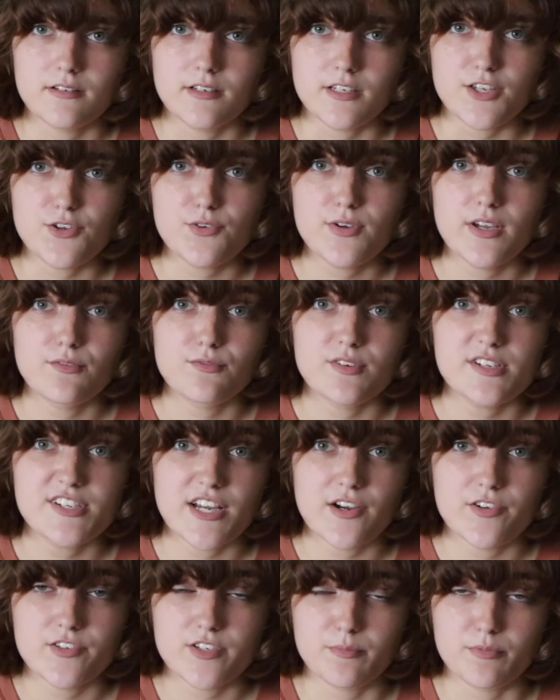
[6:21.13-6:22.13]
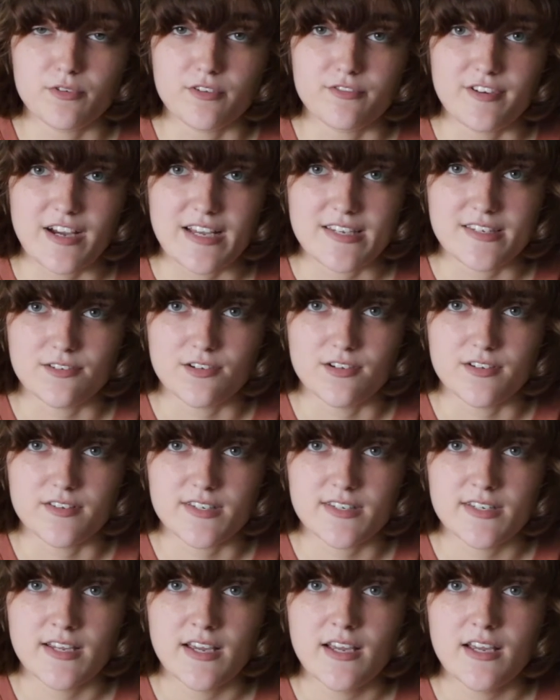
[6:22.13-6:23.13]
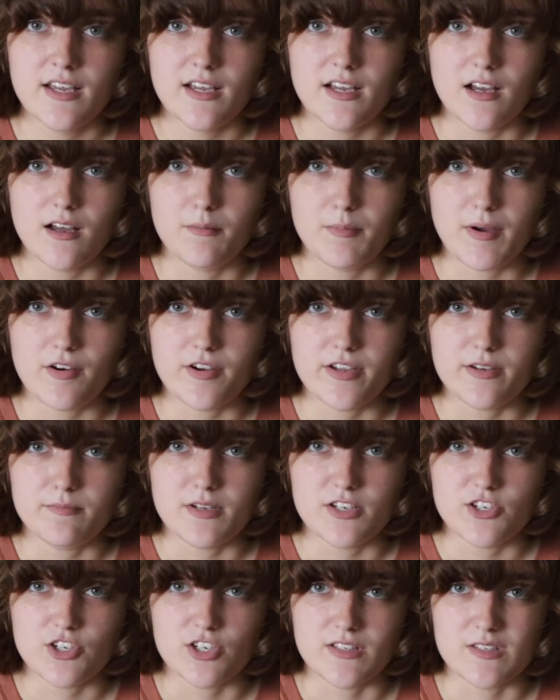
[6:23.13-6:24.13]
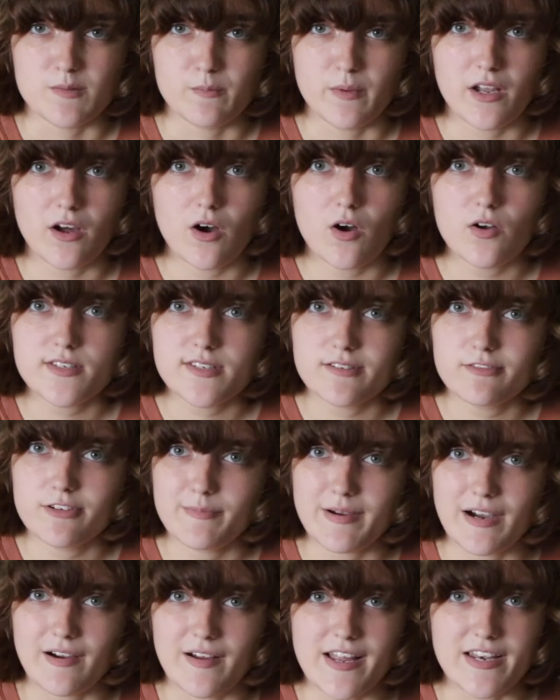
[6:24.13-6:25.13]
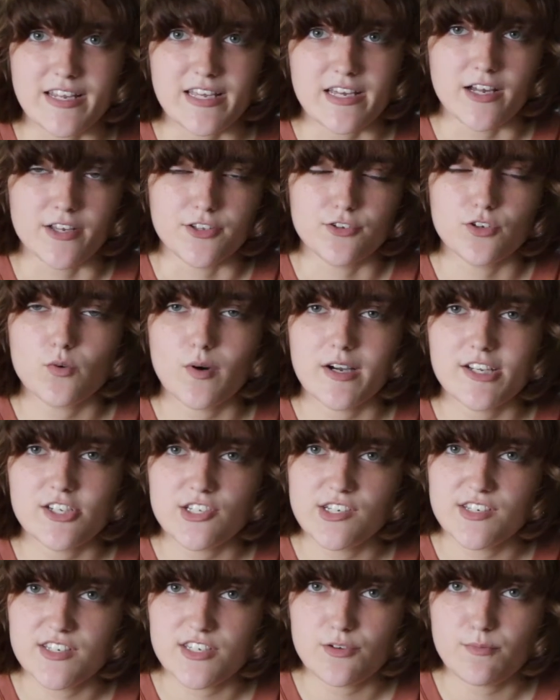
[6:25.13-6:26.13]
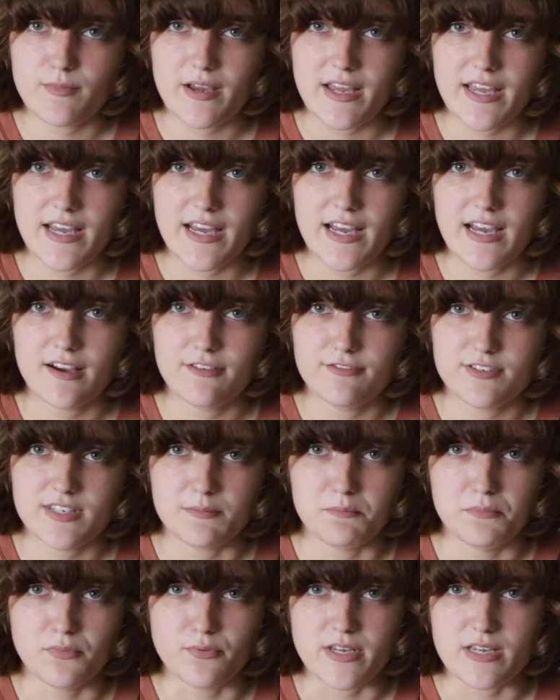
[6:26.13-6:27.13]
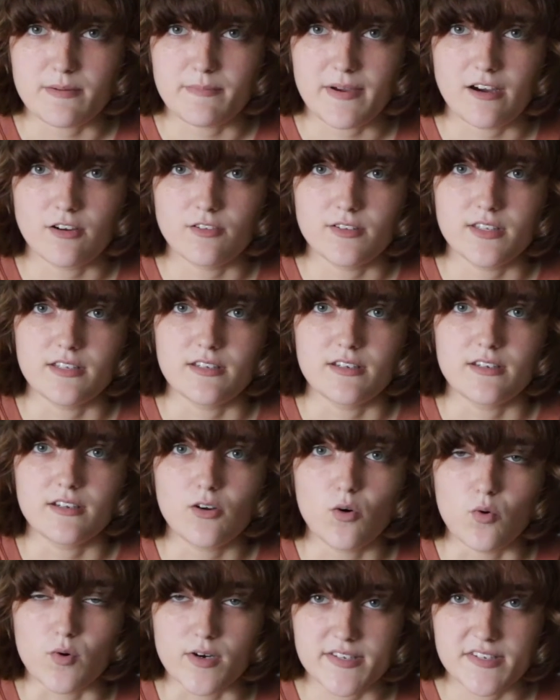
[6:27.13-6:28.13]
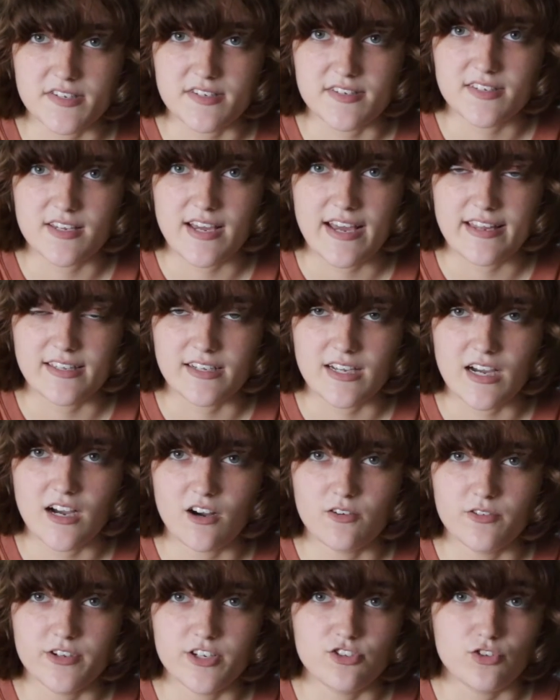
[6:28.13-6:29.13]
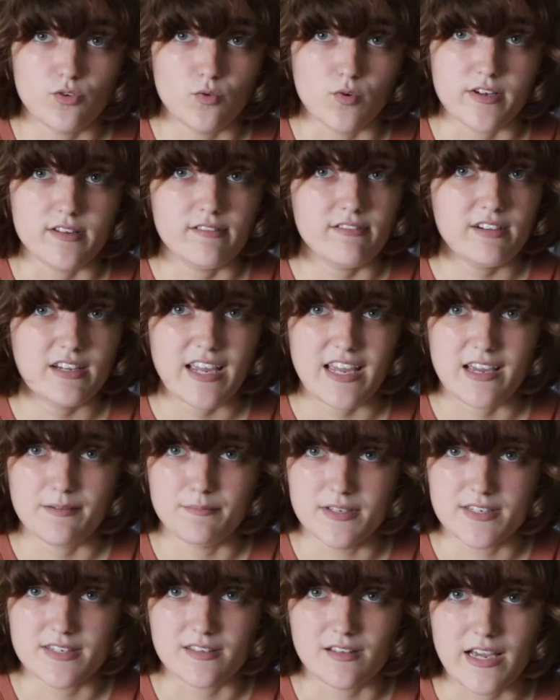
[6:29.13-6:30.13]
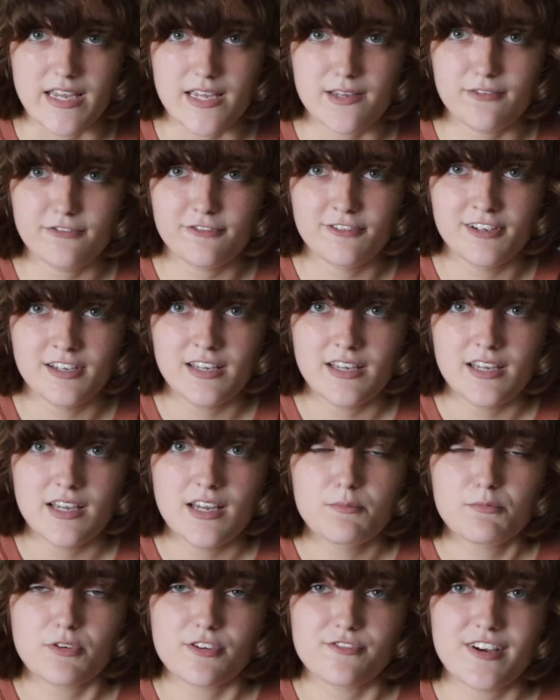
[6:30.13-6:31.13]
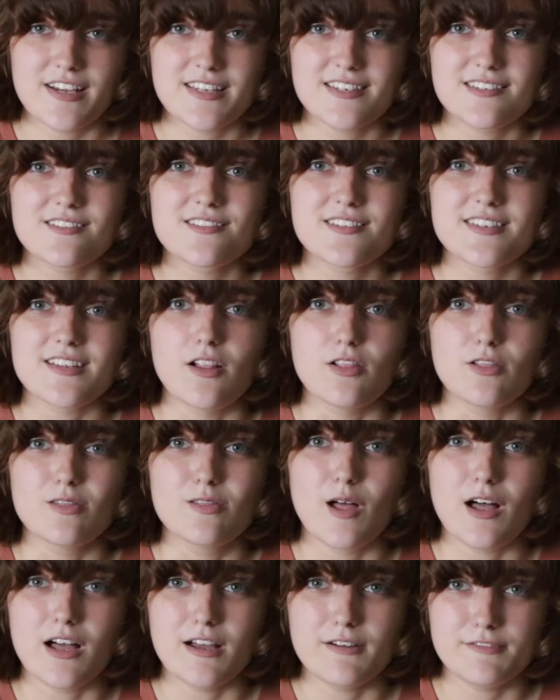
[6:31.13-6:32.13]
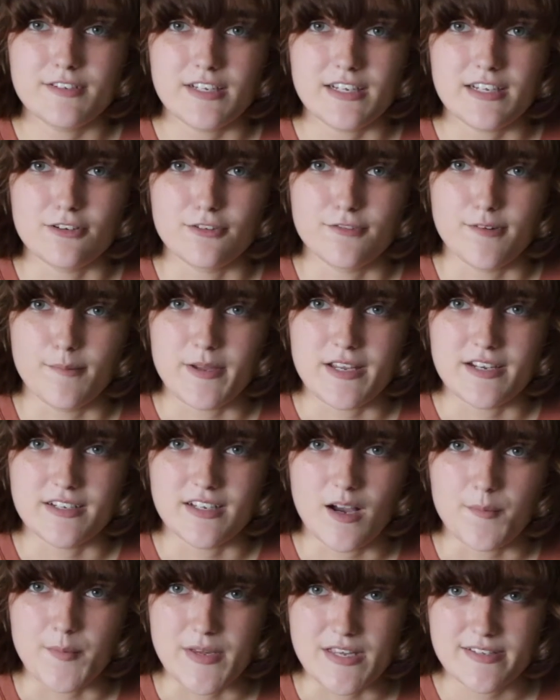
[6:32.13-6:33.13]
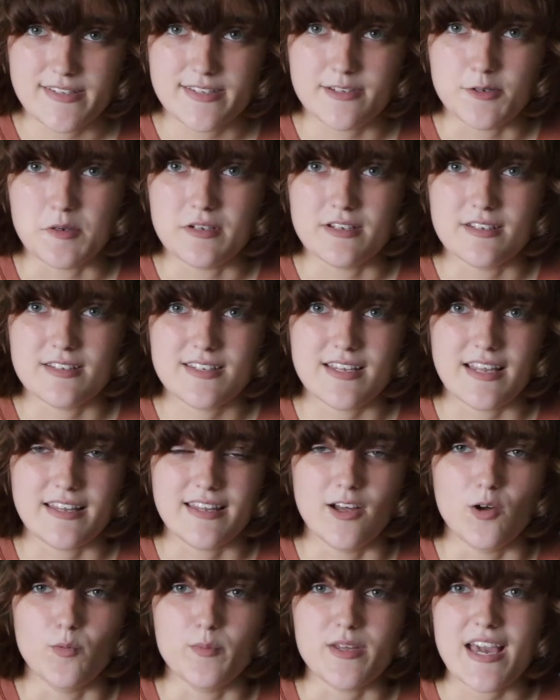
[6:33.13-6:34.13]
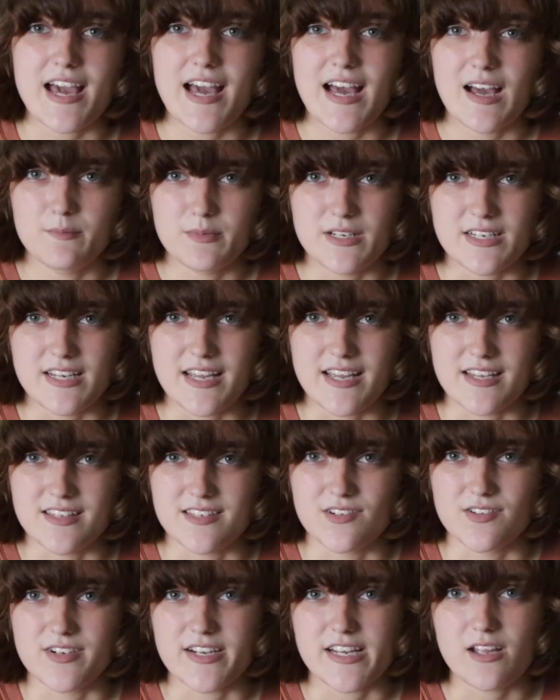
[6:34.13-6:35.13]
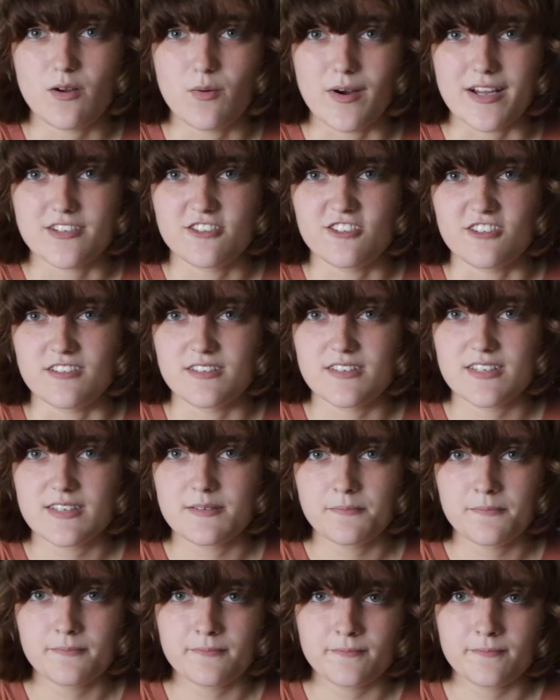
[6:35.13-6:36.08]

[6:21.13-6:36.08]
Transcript: You can reach out to professors about admissions, but also about any other questions you may have, simply about the courses at the college or even campus life. Professors love to hear from incoming students, and they'll be happy to answer any questions.